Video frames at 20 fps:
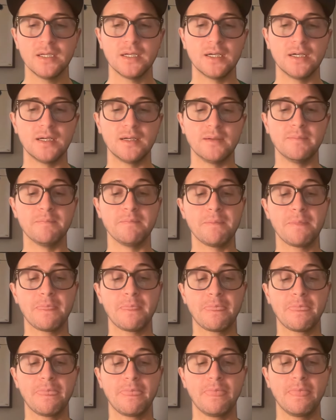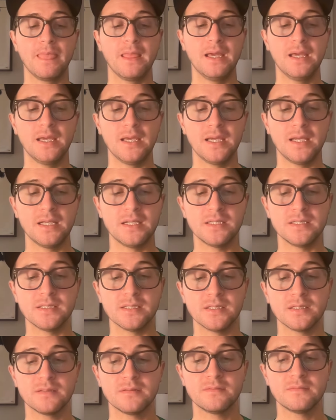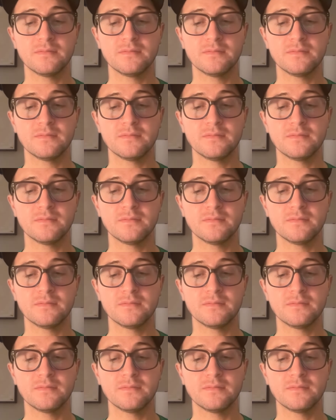And